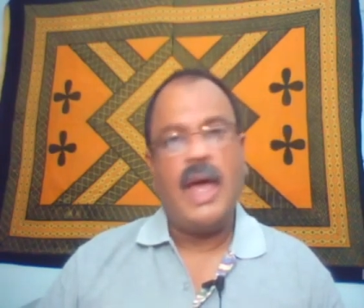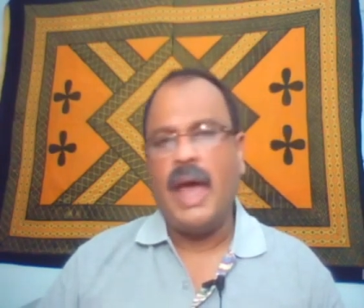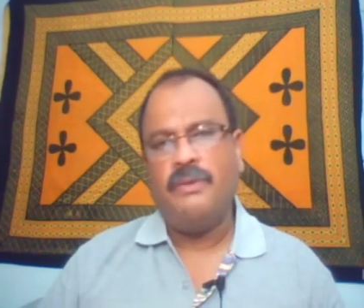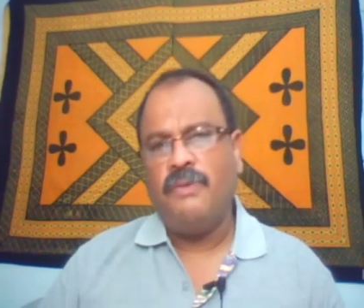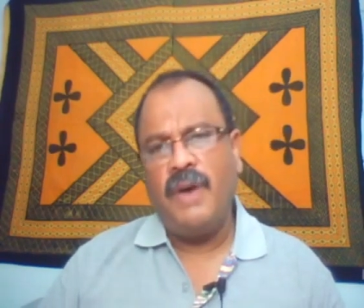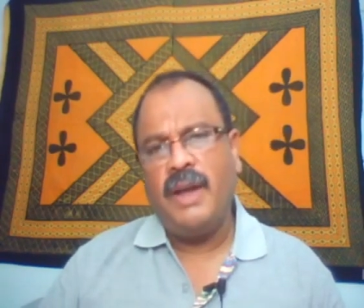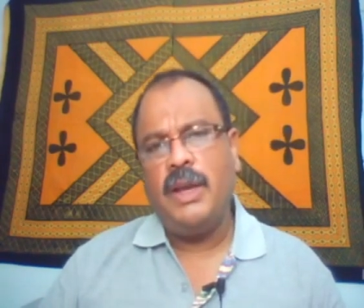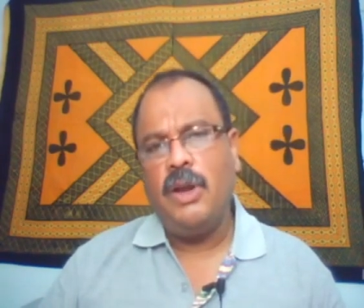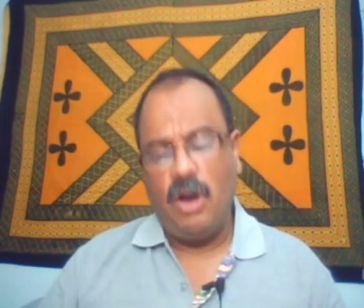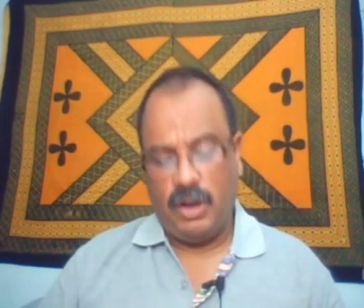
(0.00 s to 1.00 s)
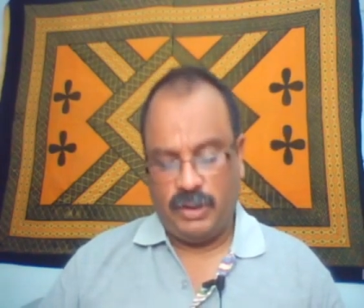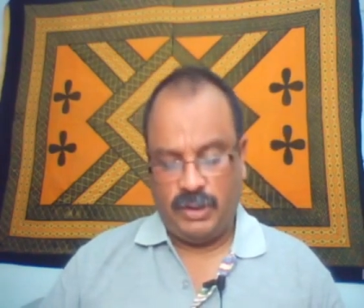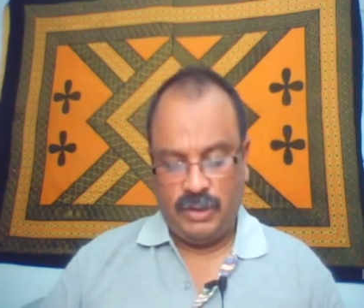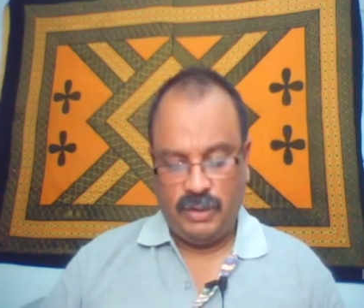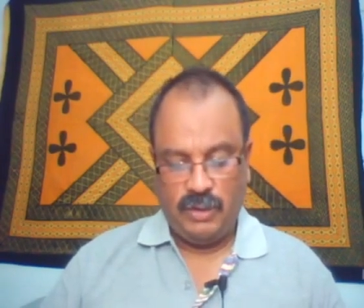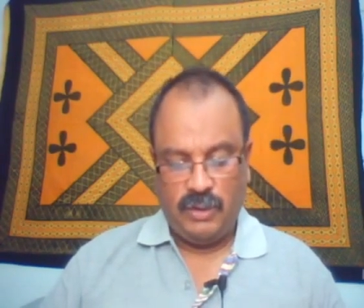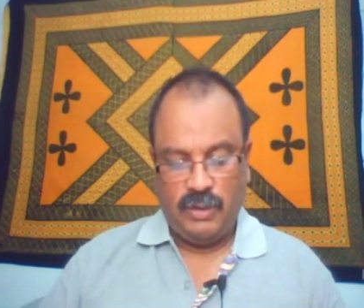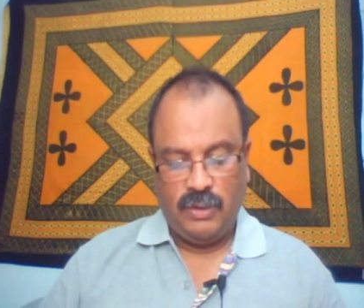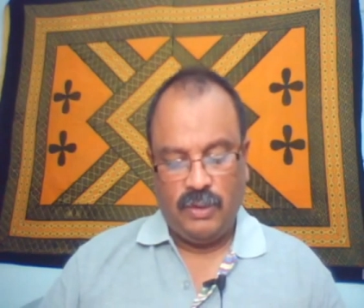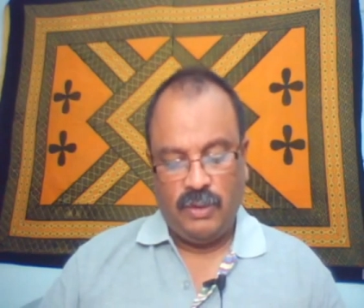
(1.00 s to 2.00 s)
And worry not
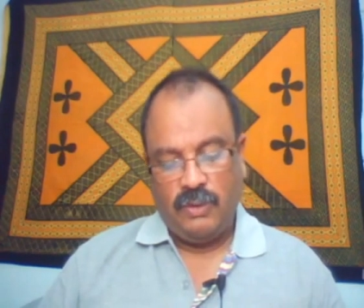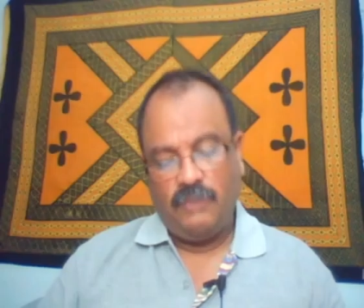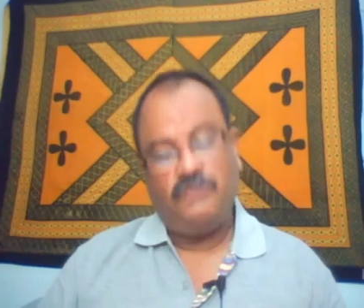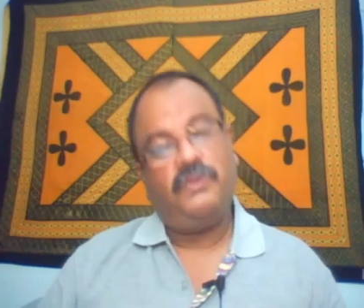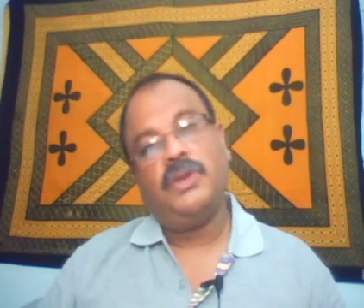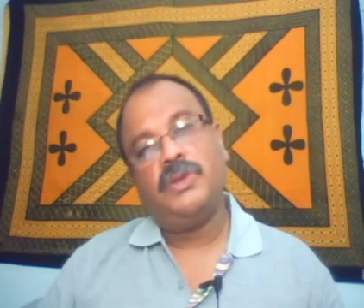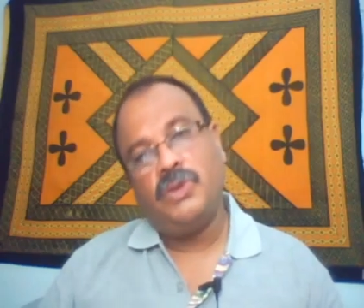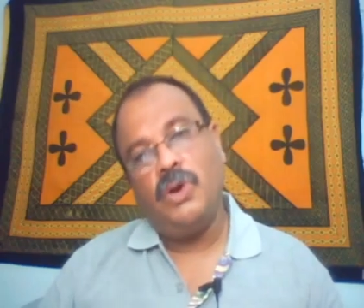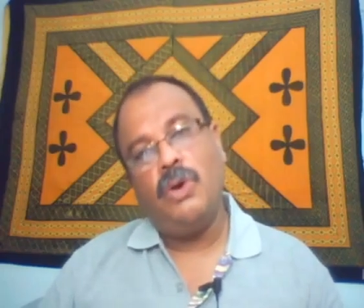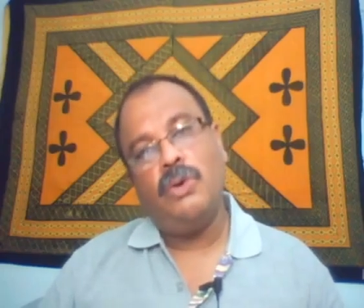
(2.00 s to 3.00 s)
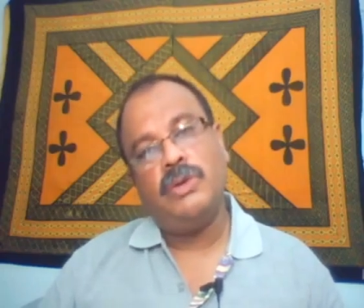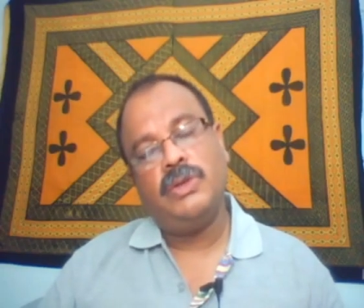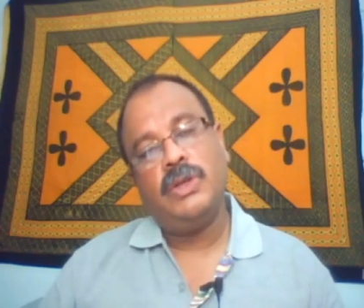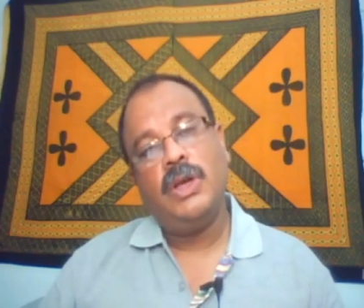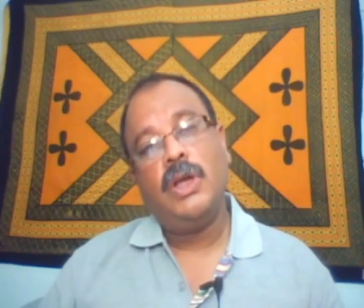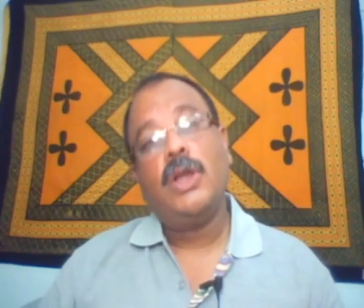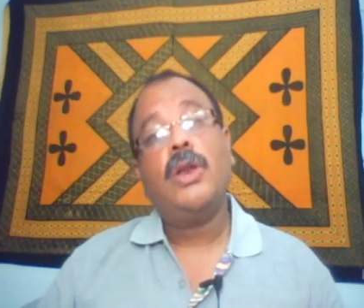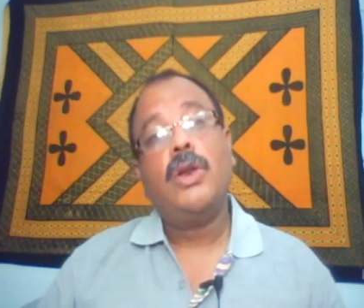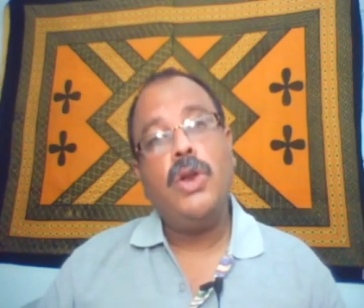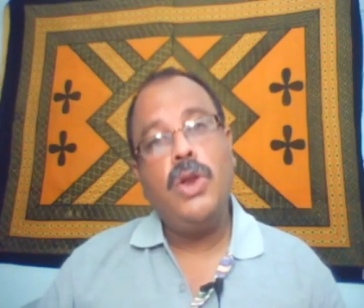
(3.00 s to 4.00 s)
for the souls
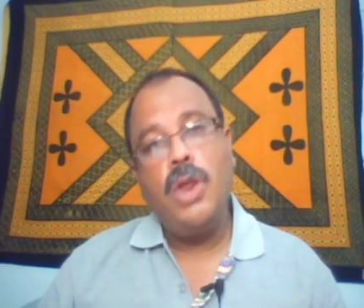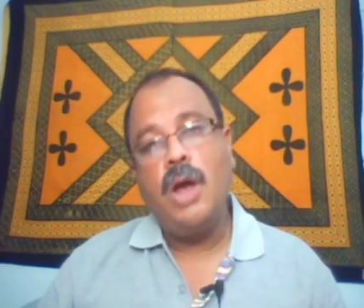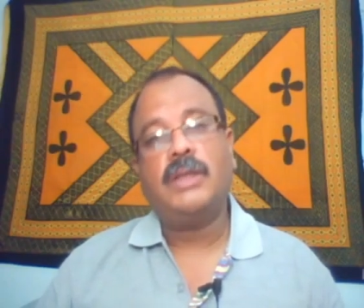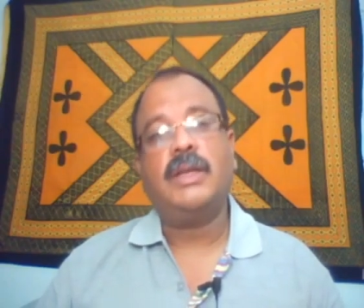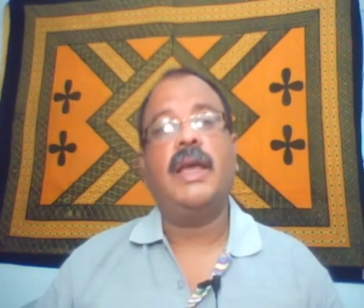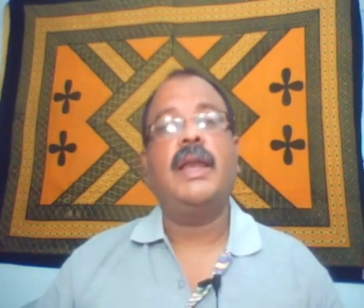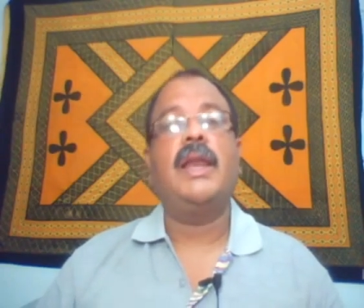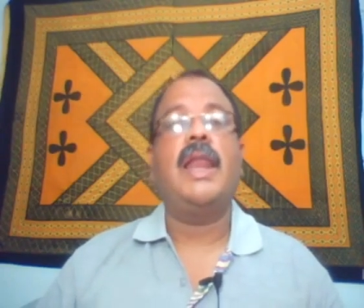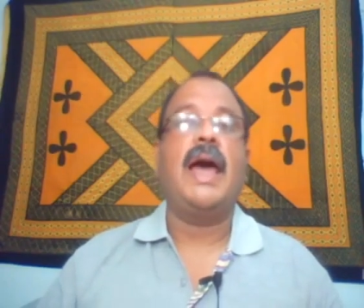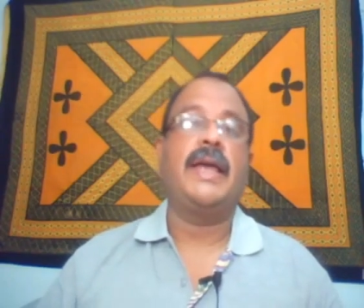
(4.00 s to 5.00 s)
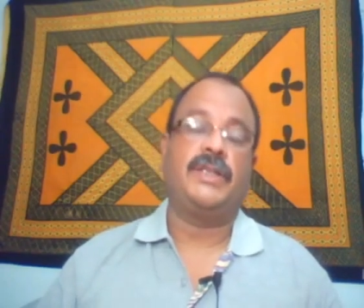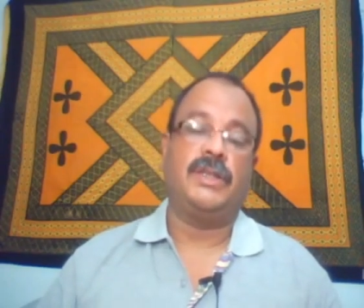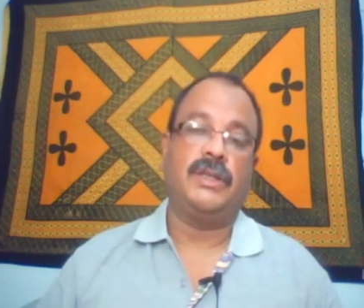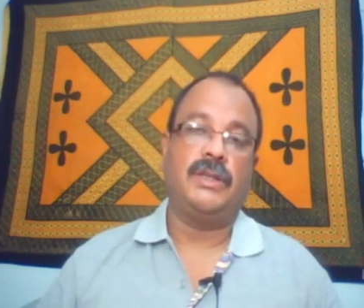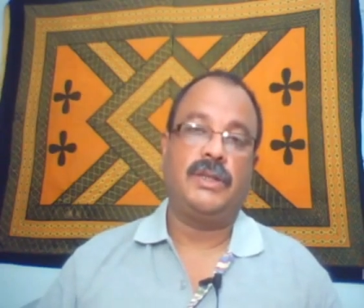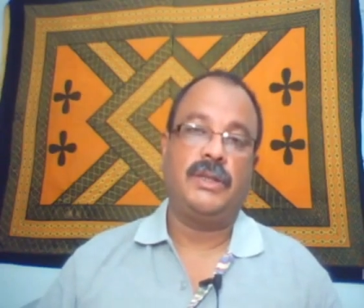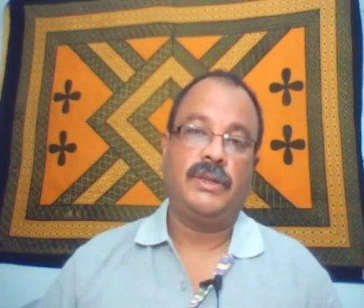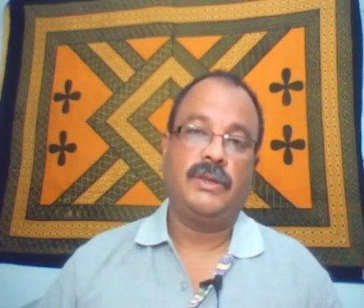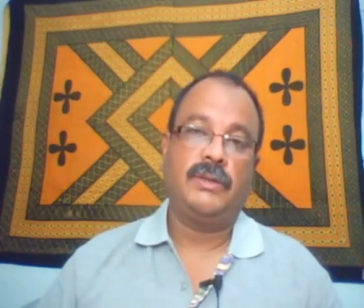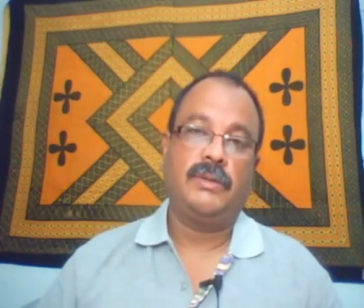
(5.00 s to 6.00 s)
not enlightened
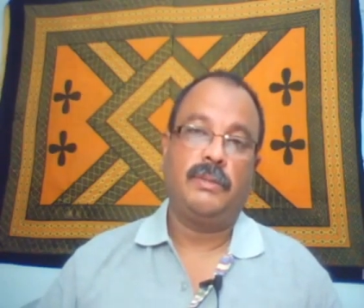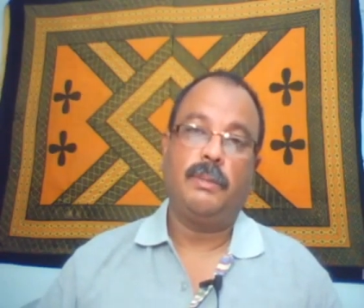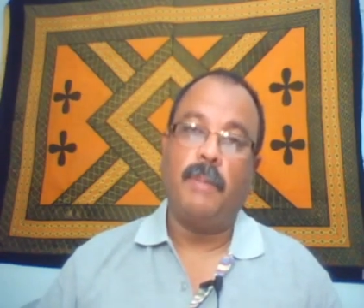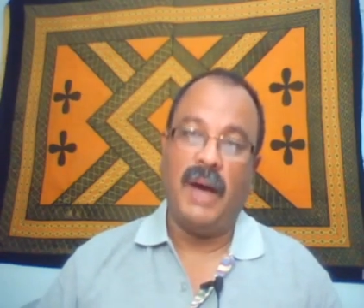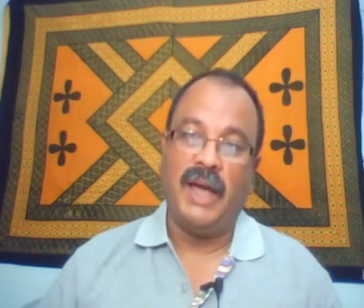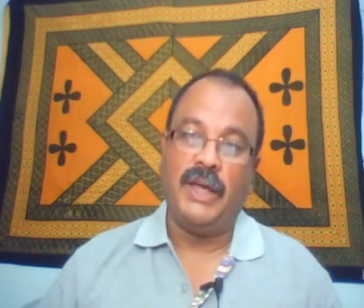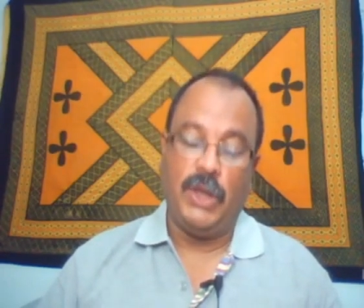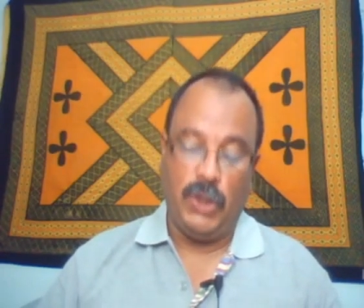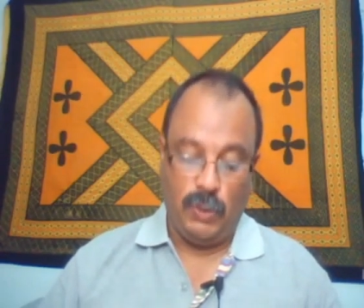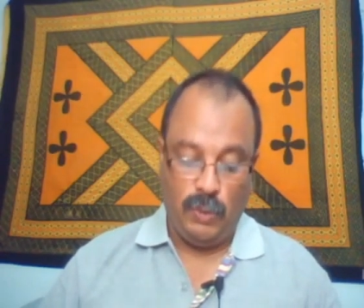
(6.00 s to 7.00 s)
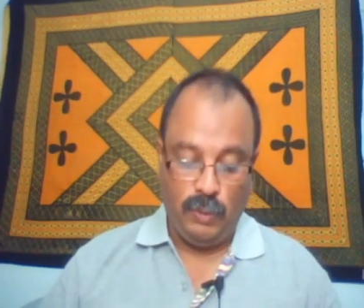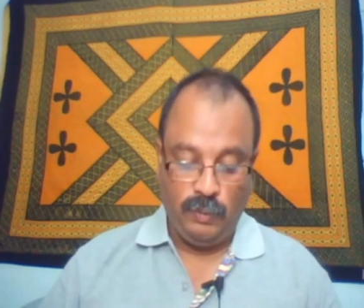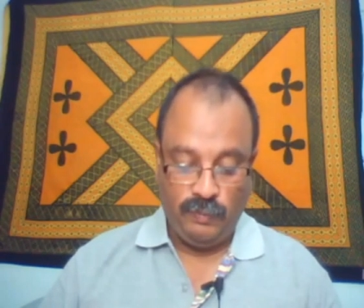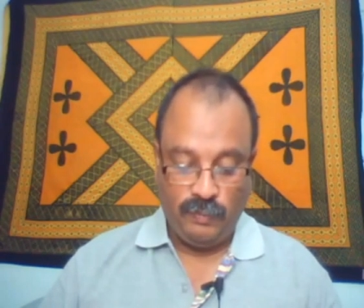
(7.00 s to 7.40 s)
by you.